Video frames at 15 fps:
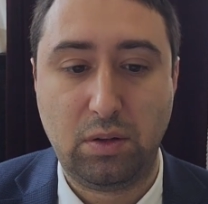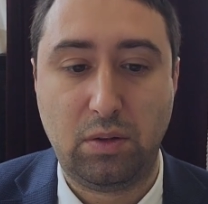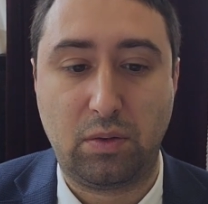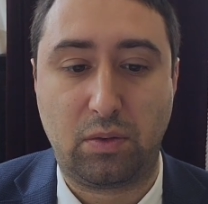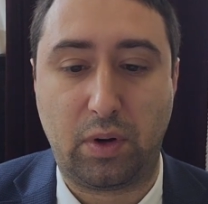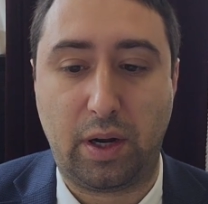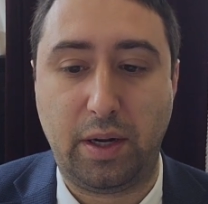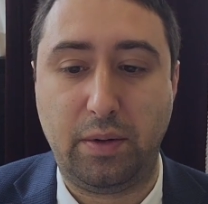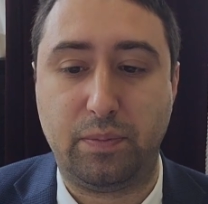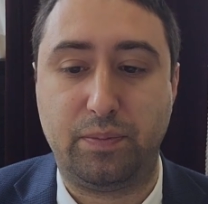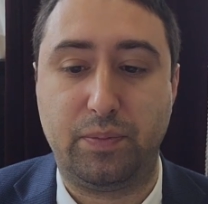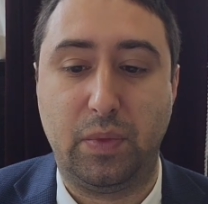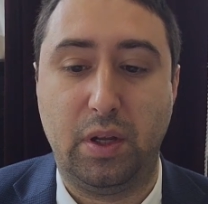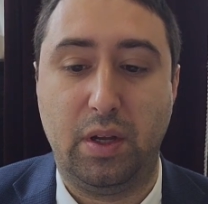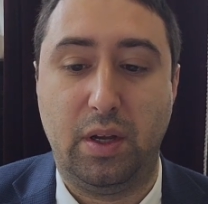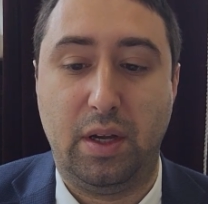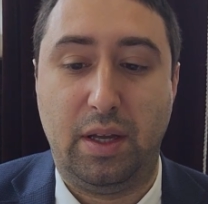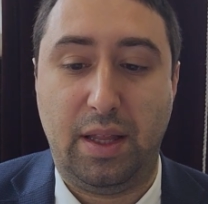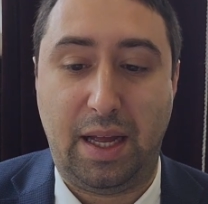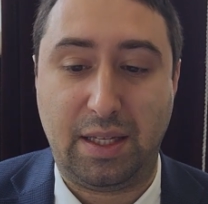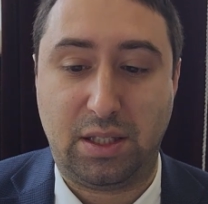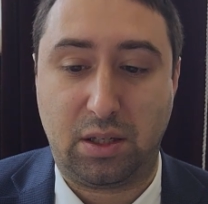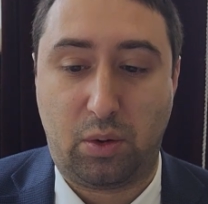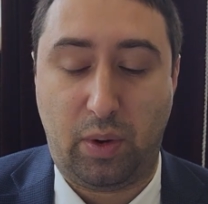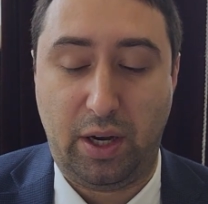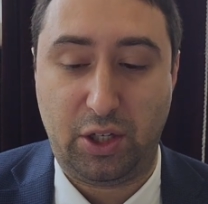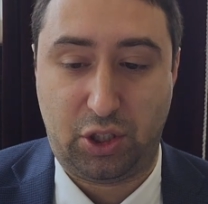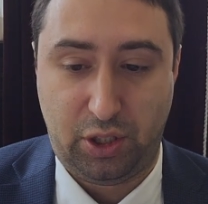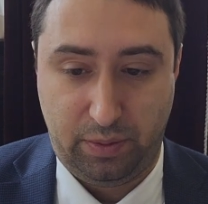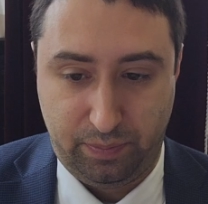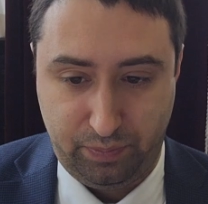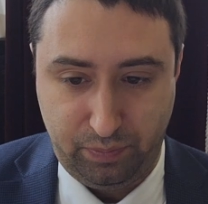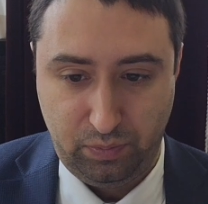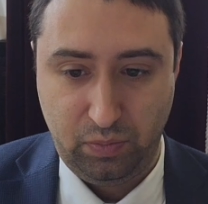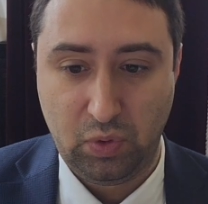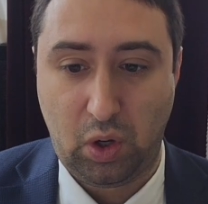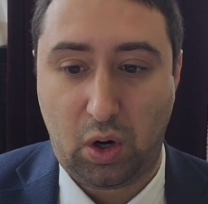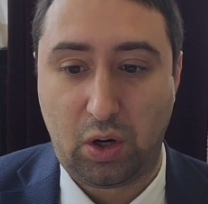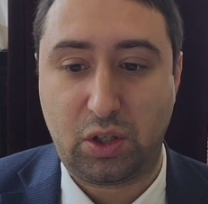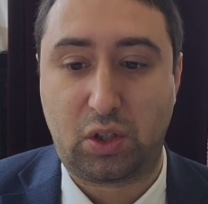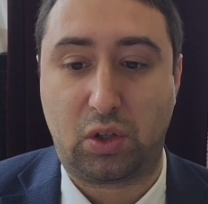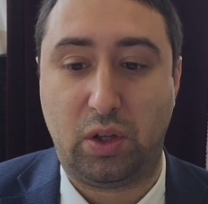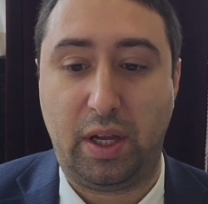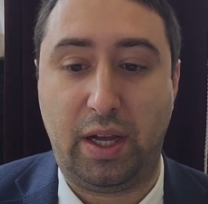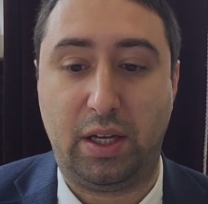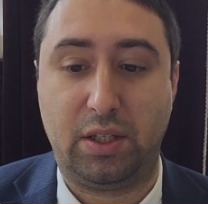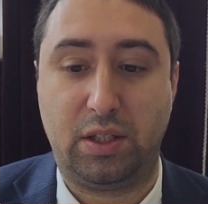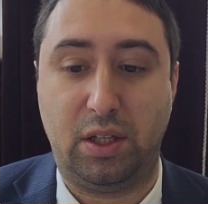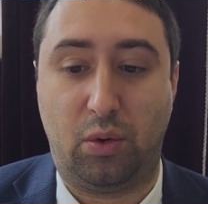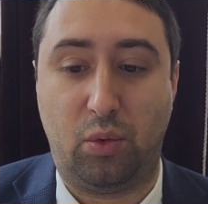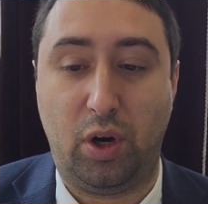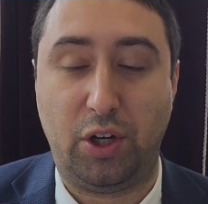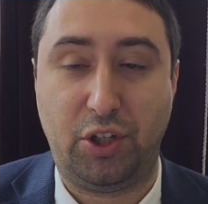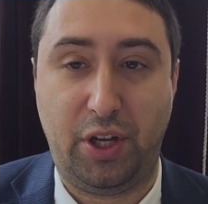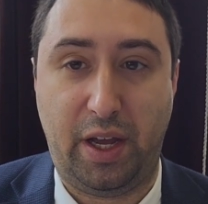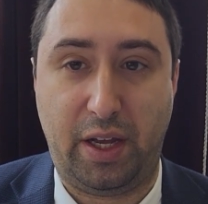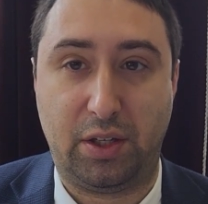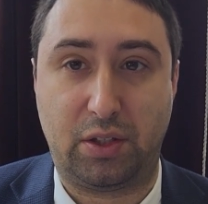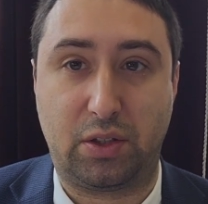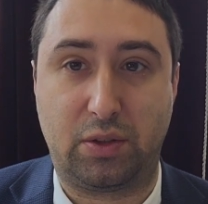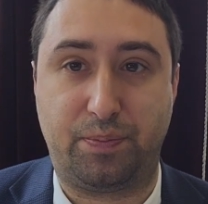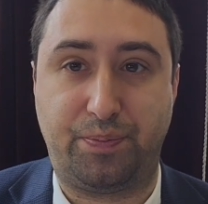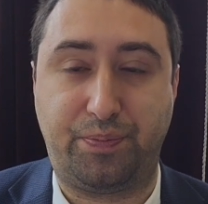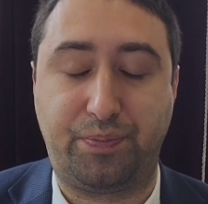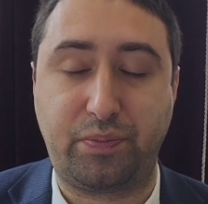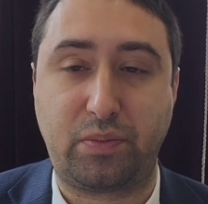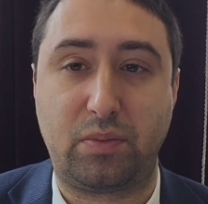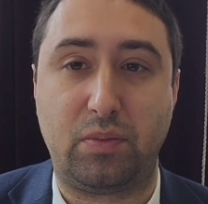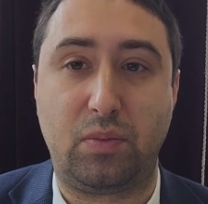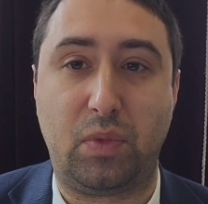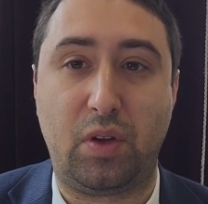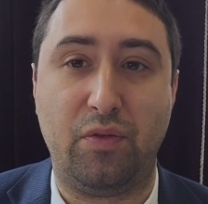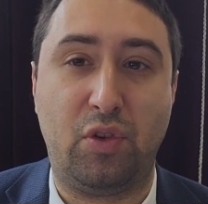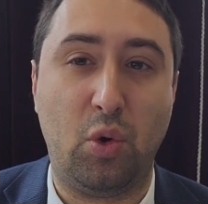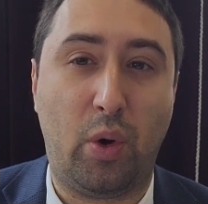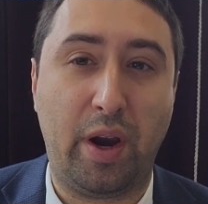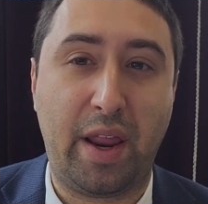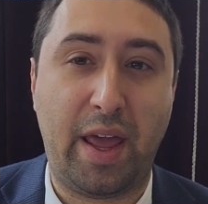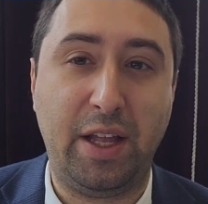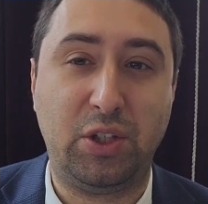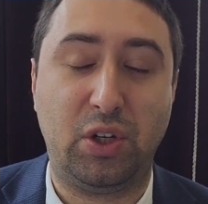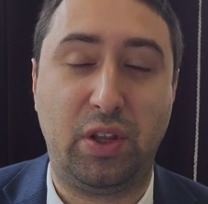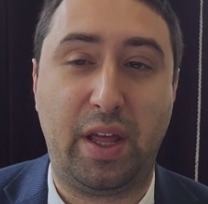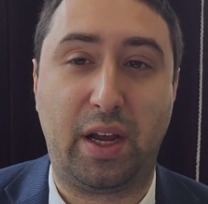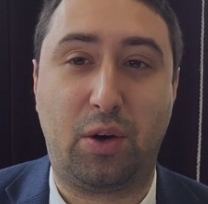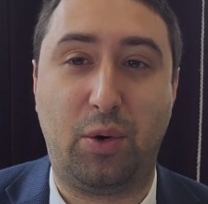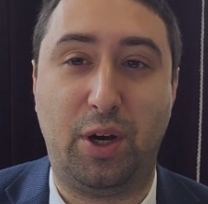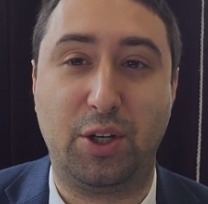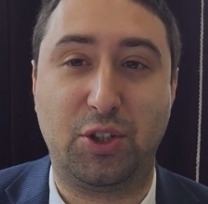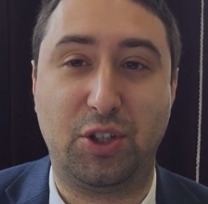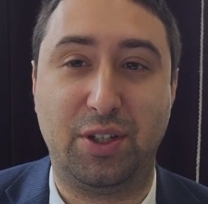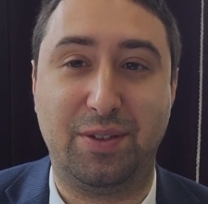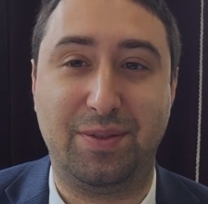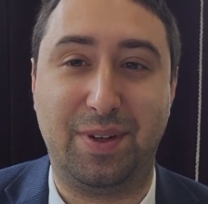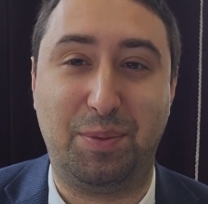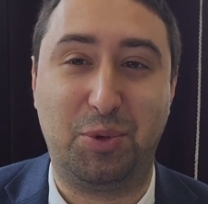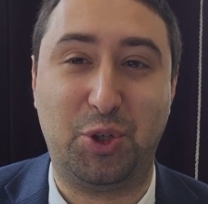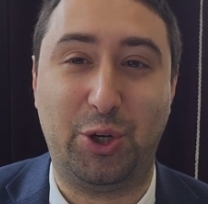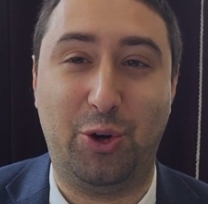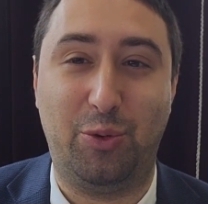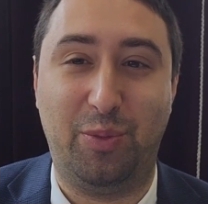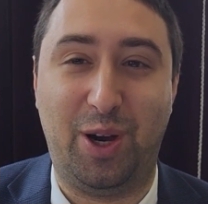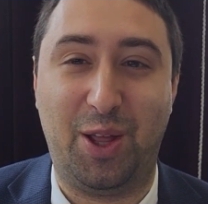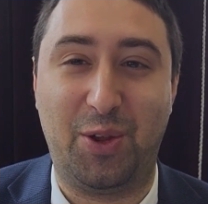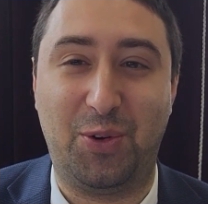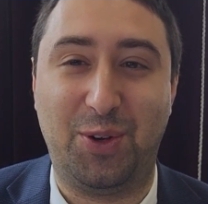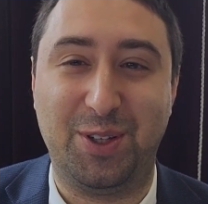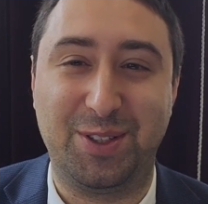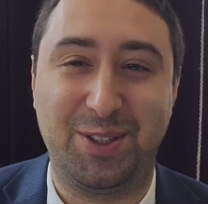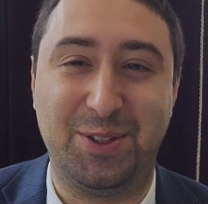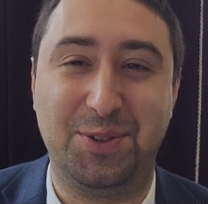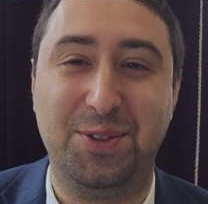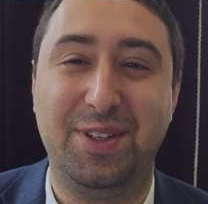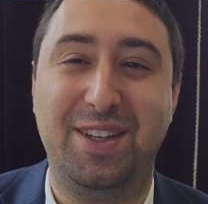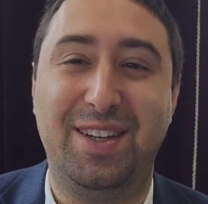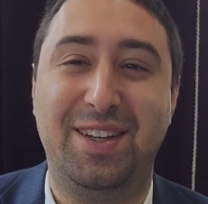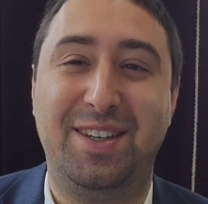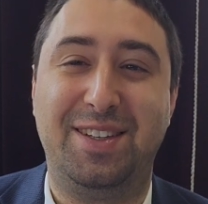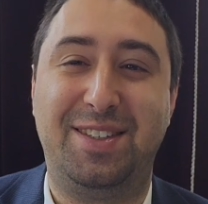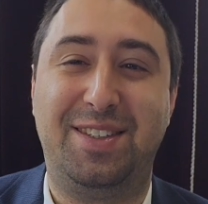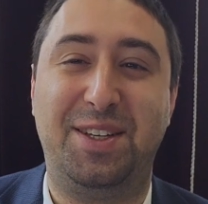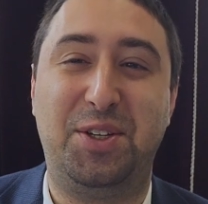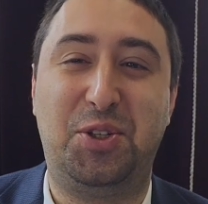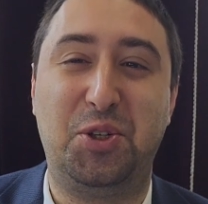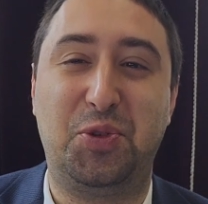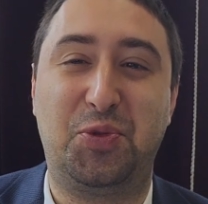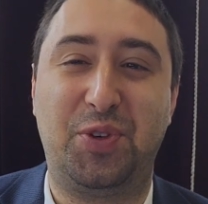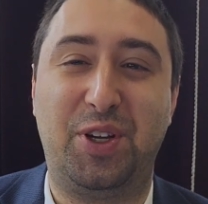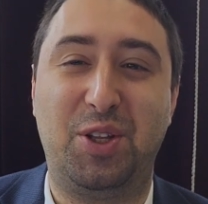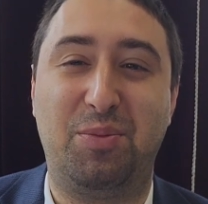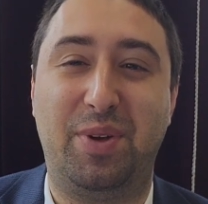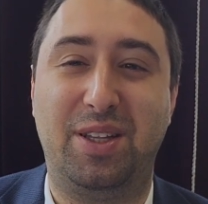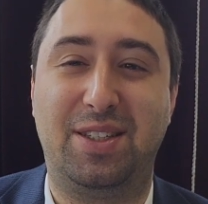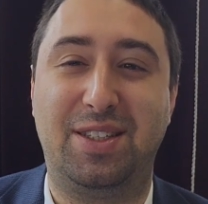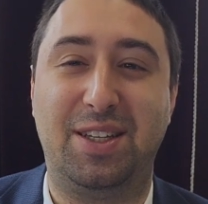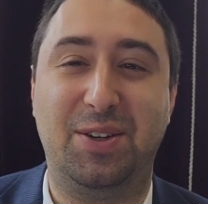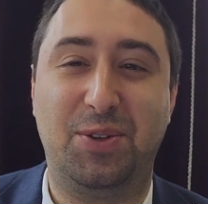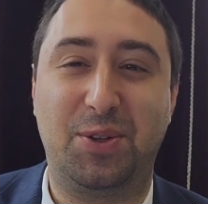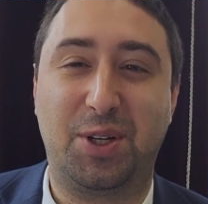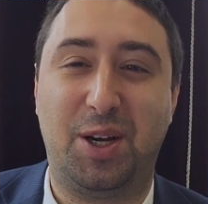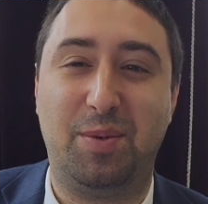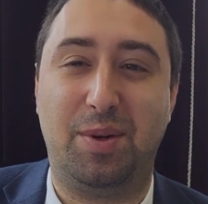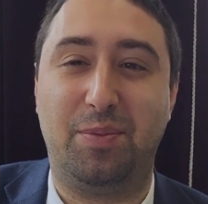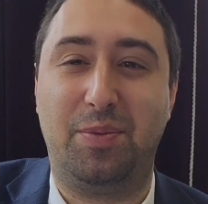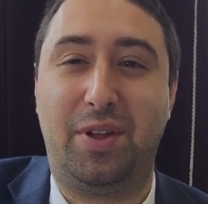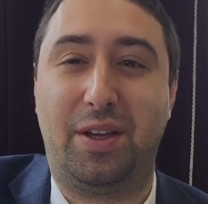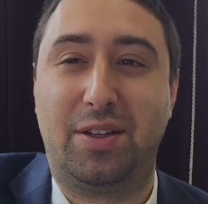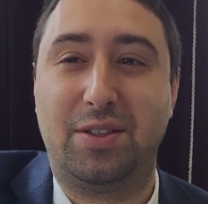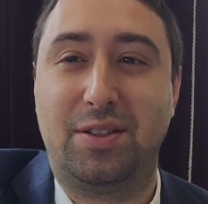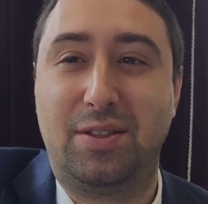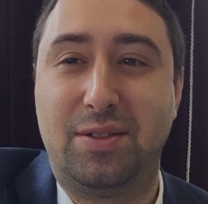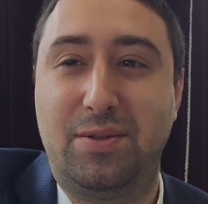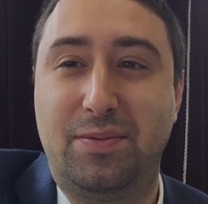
Right? That's the question the article asks, and the Rush asks. If you want an answer to that question, I'm sure you're bothered also. Stay tuned for Ian Ben Sion coming up next.